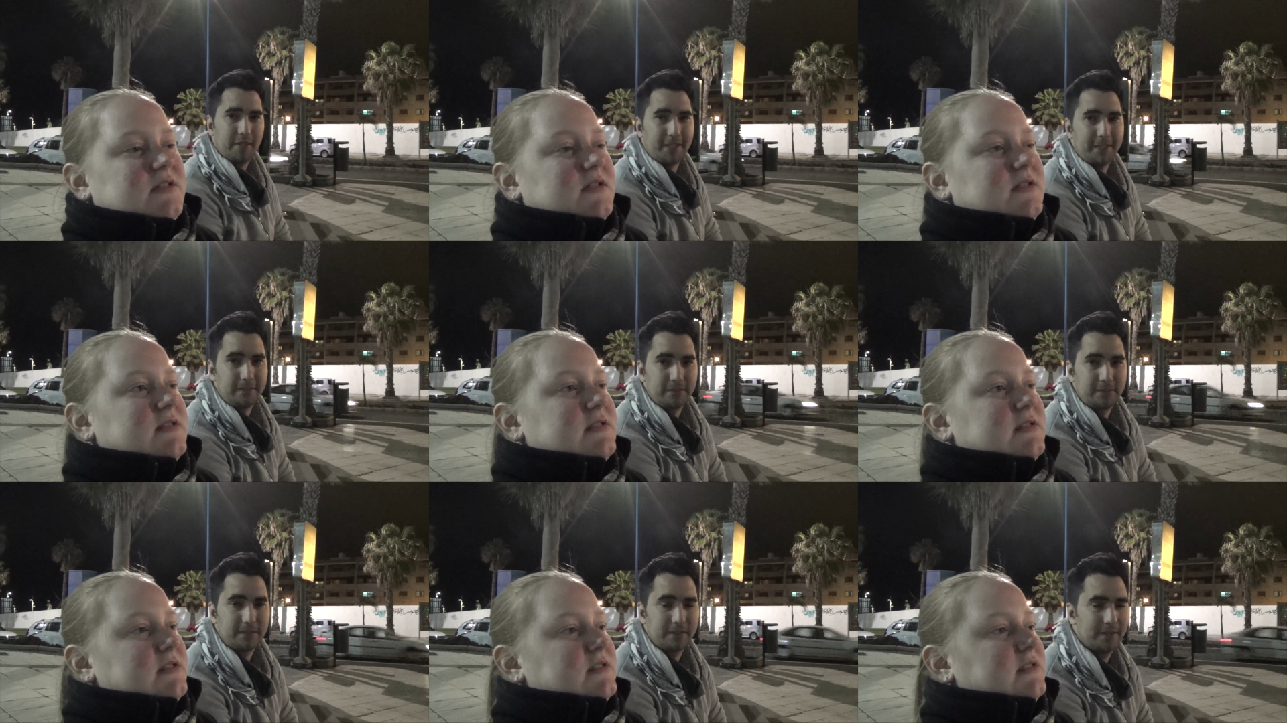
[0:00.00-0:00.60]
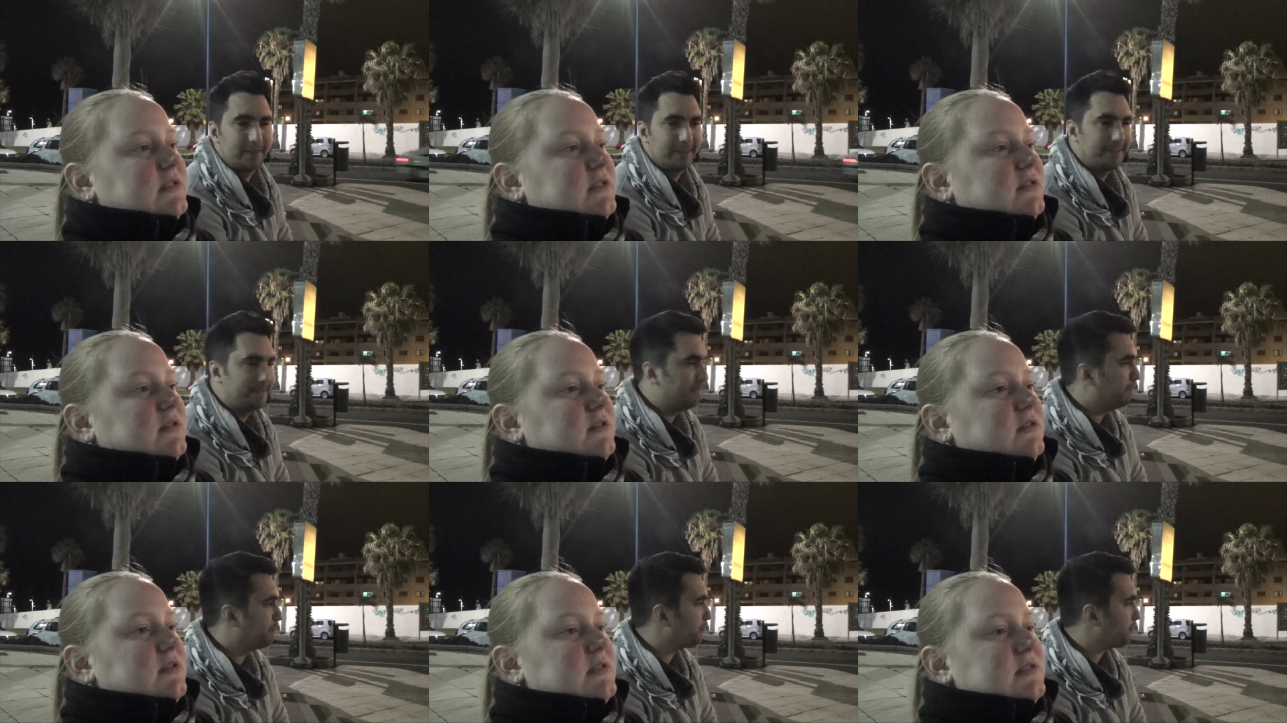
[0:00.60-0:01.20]
Speaker 1: It's
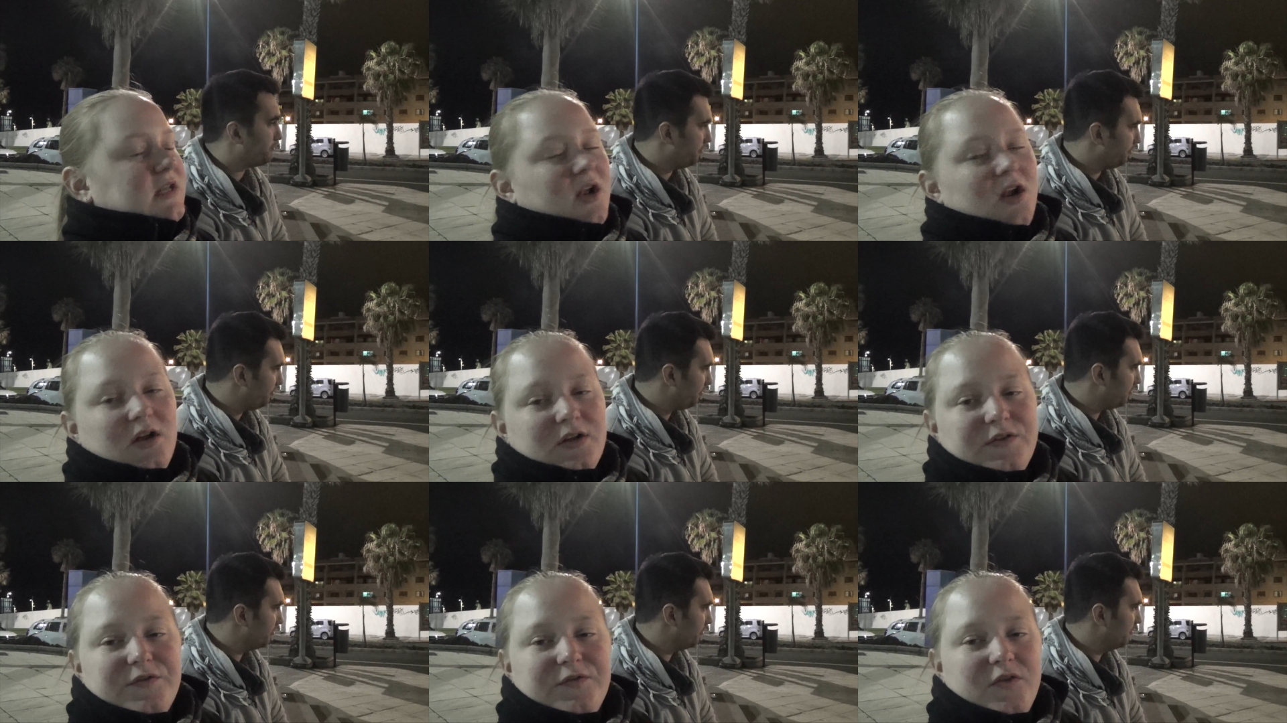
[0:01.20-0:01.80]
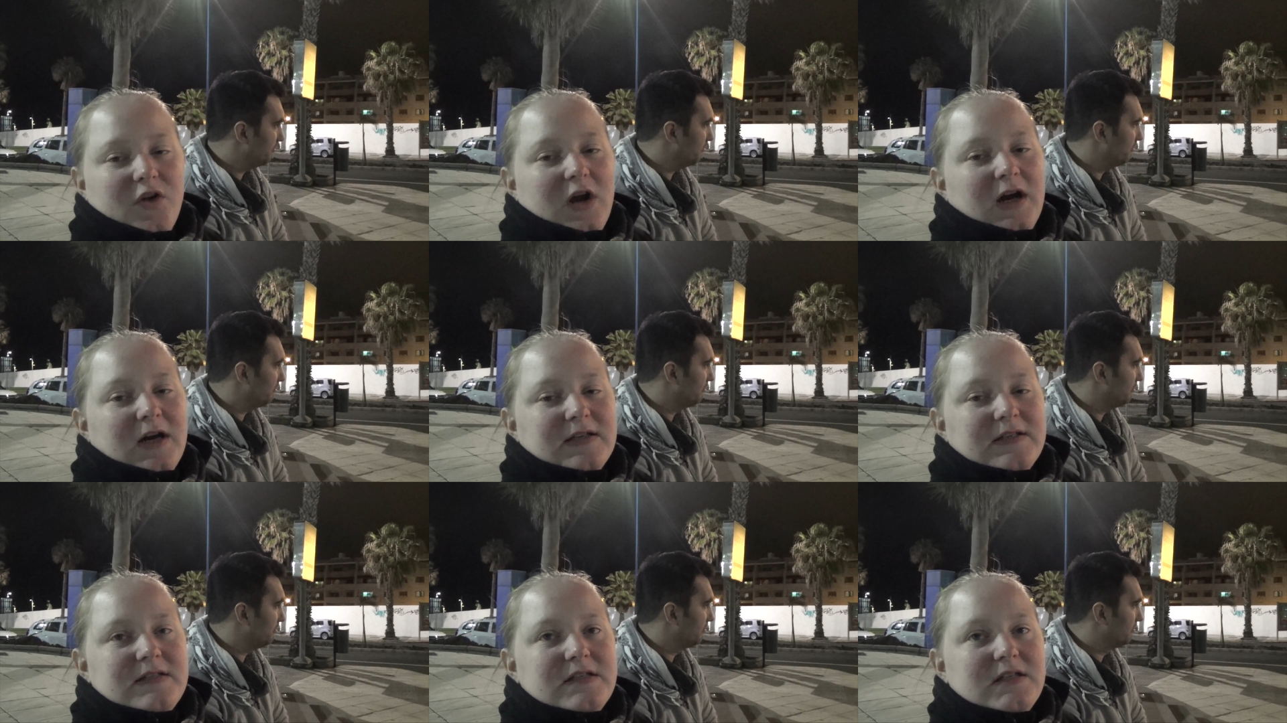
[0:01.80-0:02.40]
a, it's a lot for
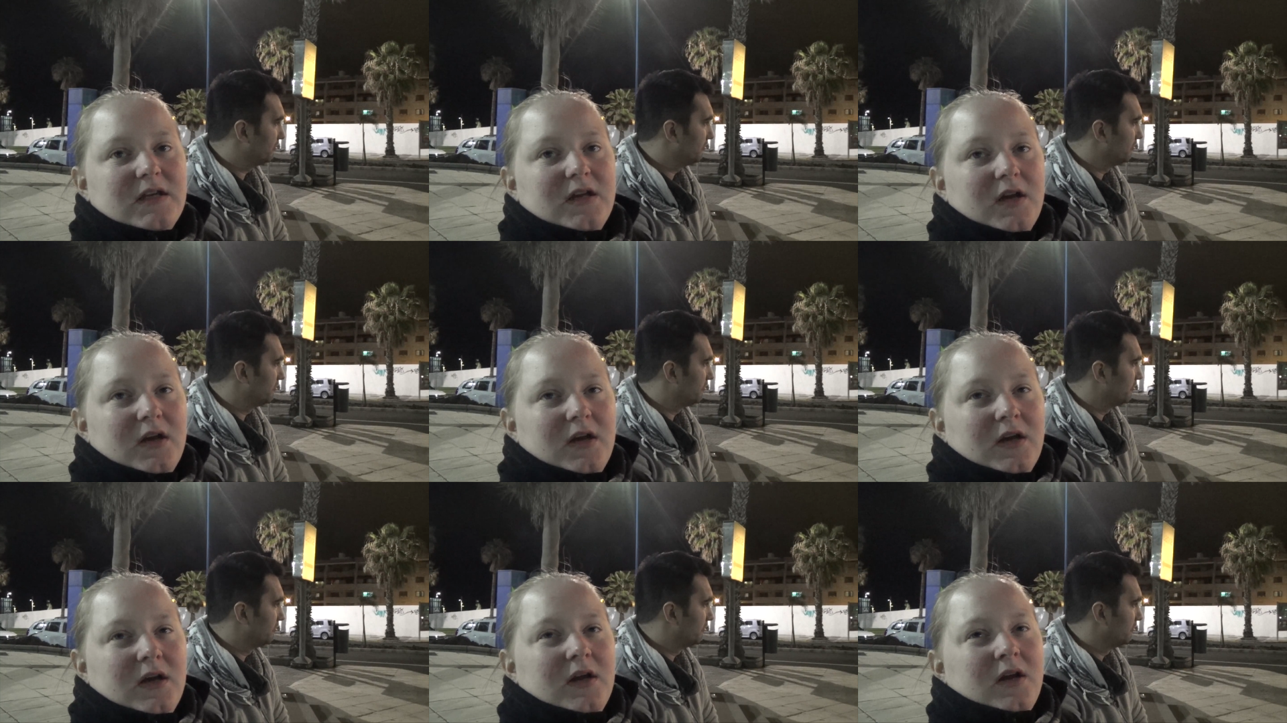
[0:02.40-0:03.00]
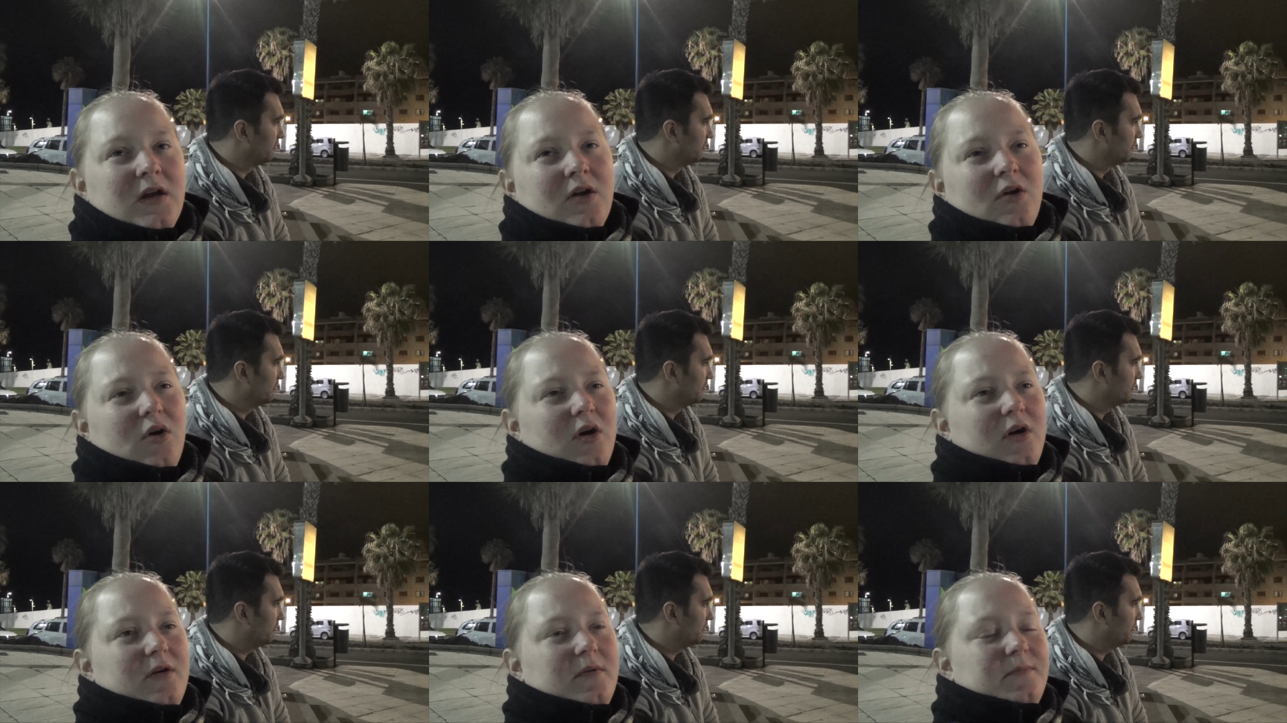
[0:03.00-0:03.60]
us,
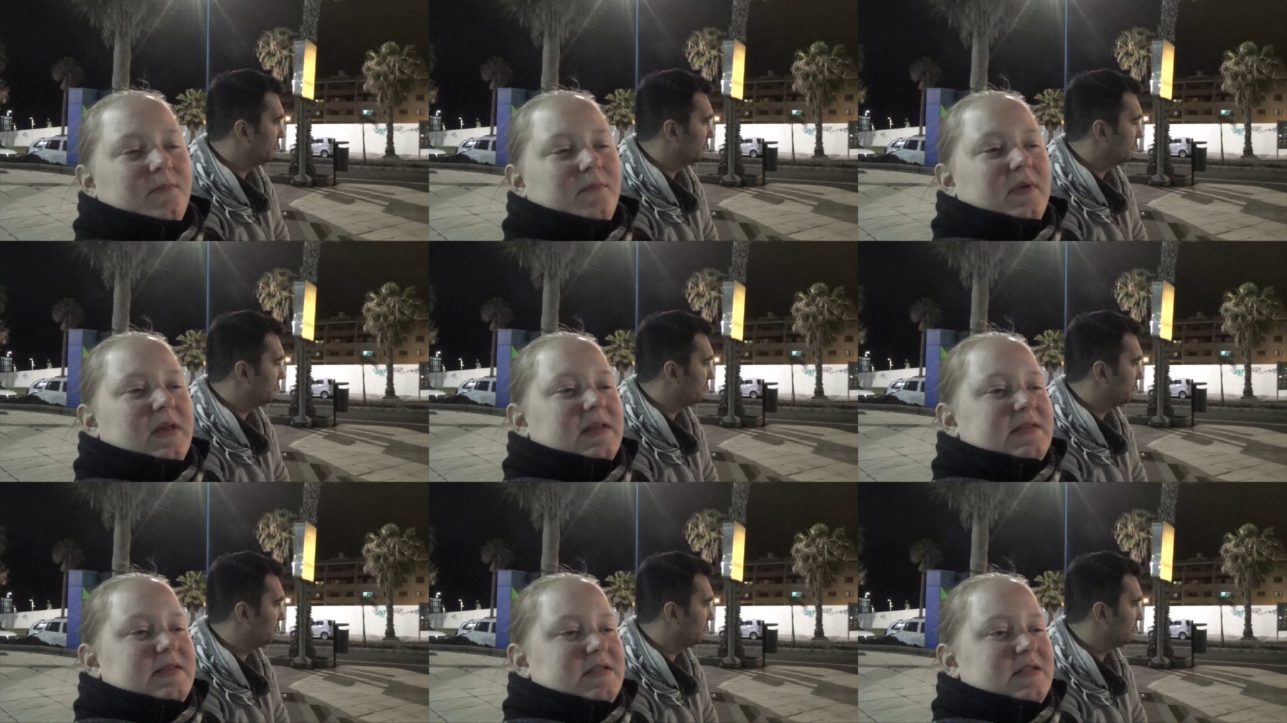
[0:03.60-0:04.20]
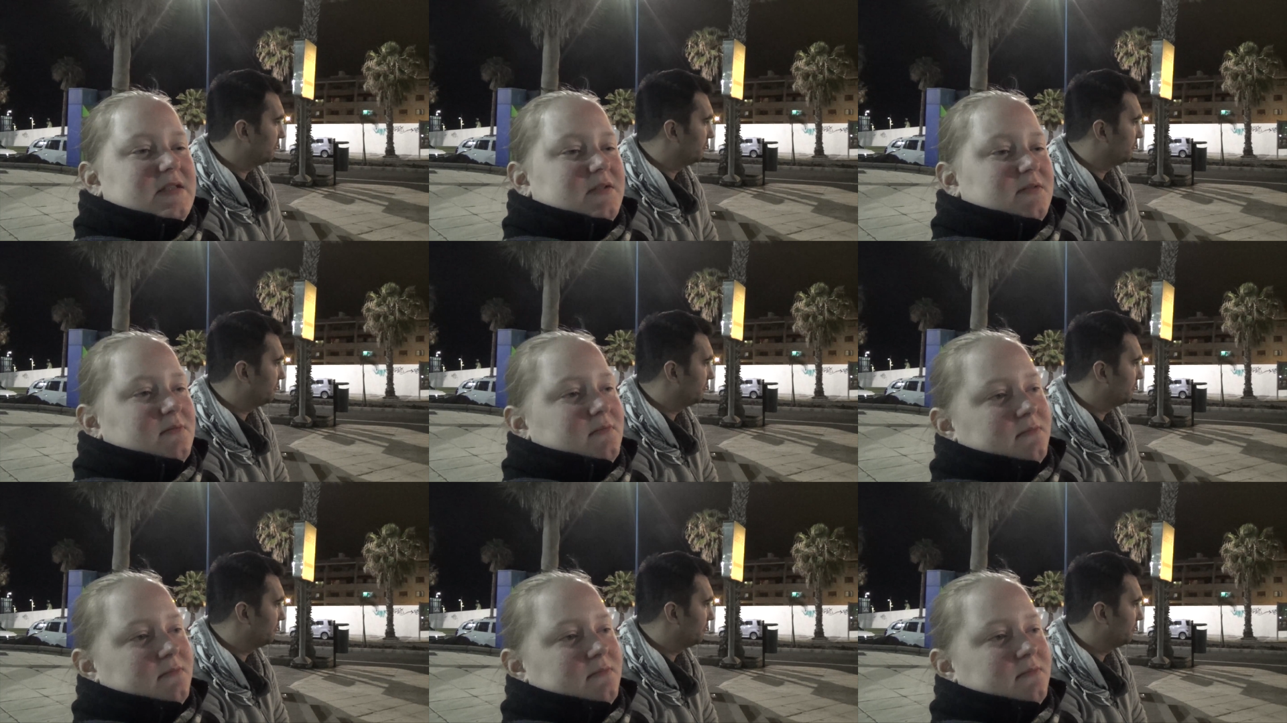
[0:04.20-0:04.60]
or it's